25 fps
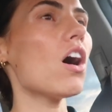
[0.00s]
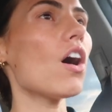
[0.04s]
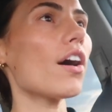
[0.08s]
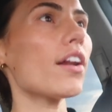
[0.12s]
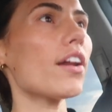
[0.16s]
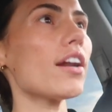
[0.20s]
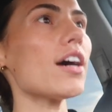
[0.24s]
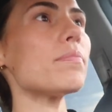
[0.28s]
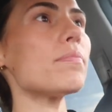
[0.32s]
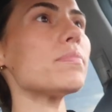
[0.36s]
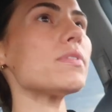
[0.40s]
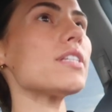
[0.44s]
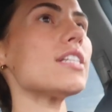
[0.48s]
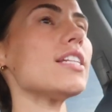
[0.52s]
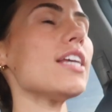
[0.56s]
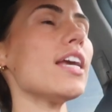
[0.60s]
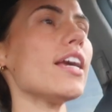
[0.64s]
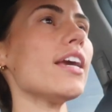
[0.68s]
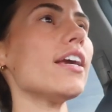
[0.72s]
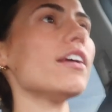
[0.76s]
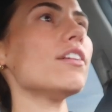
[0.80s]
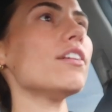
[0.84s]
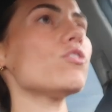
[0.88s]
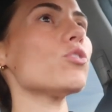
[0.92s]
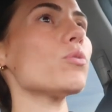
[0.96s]
on
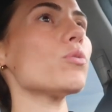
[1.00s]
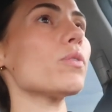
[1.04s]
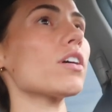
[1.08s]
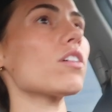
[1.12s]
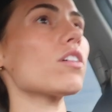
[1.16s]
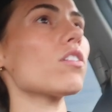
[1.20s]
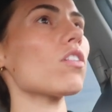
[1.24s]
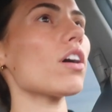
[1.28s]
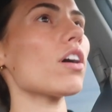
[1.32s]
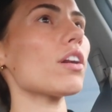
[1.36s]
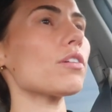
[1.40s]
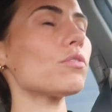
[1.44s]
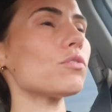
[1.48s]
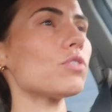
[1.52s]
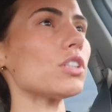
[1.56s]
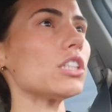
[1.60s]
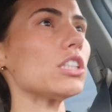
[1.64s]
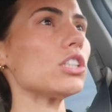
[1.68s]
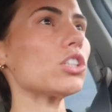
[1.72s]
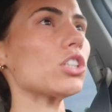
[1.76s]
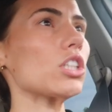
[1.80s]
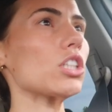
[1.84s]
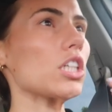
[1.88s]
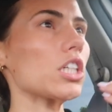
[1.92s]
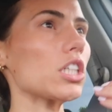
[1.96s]
UpToDate doing a lot of
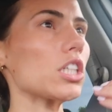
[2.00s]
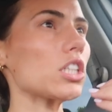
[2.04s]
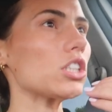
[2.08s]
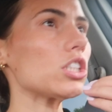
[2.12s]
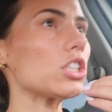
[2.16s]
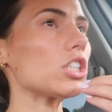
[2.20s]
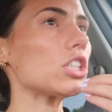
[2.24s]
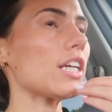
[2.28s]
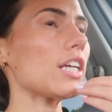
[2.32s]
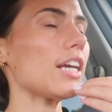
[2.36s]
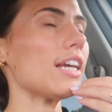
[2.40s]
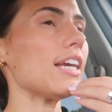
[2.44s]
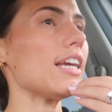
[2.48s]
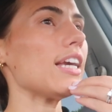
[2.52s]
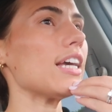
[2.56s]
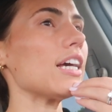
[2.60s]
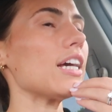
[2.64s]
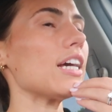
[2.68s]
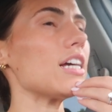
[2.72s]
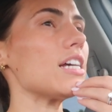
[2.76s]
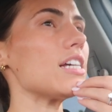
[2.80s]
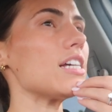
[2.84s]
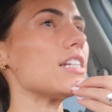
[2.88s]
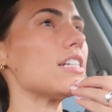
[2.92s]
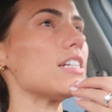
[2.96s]
research,
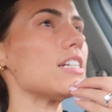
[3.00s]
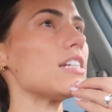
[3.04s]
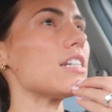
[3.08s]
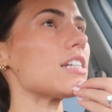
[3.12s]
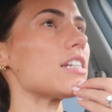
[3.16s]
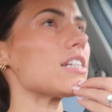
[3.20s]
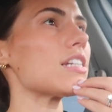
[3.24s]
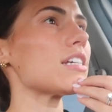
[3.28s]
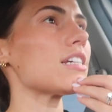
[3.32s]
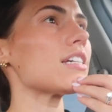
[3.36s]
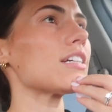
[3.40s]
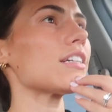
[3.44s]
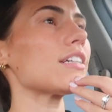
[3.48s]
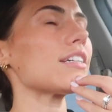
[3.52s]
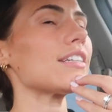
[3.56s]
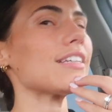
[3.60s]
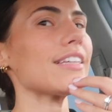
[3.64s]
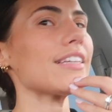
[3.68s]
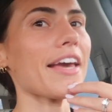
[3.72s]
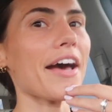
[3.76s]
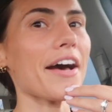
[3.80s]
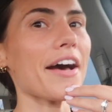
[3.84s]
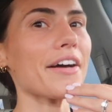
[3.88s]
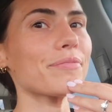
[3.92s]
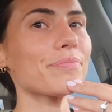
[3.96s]
and
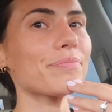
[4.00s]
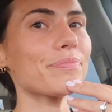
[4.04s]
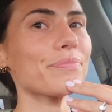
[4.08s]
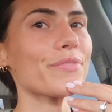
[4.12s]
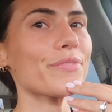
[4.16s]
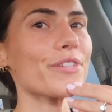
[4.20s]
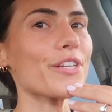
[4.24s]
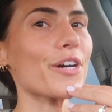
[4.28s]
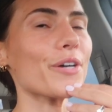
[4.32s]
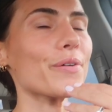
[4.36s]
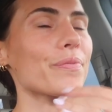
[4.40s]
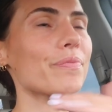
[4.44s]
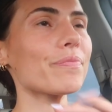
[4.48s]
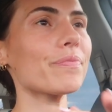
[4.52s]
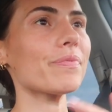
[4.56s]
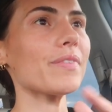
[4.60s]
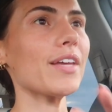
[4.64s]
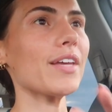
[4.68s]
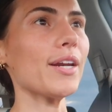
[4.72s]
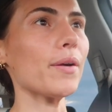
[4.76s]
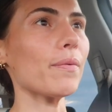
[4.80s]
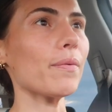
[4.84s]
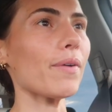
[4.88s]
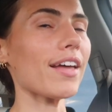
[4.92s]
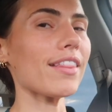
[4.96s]
yeah. So
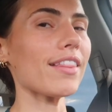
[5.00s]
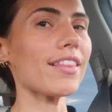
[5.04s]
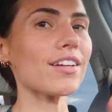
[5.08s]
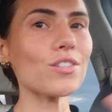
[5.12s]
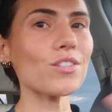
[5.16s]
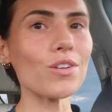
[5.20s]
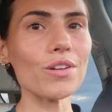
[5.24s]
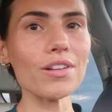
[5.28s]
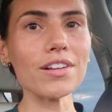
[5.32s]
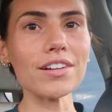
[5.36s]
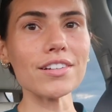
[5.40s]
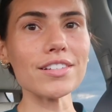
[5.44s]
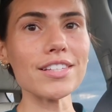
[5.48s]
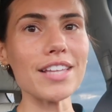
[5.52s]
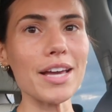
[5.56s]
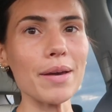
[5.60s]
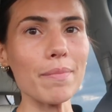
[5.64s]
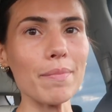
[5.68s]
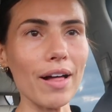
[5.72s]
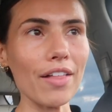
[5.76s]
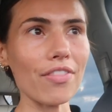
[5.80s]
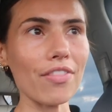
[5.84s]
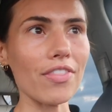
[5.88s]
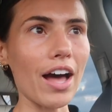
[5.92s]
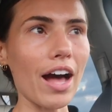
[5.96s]
anyway, that's all I'll say
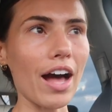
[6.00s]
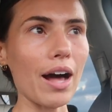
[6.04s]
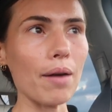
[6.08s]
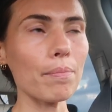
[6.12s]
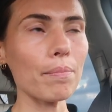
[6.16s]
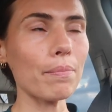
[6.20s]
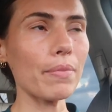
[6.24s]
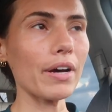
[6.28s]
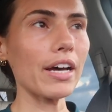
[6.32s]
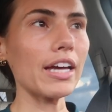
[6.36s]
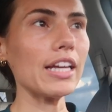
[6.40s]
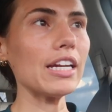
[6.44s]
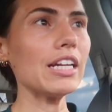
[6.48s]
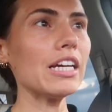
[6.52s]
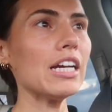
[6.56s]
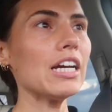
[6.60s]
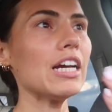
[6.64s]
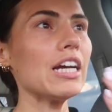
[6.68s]
about that. But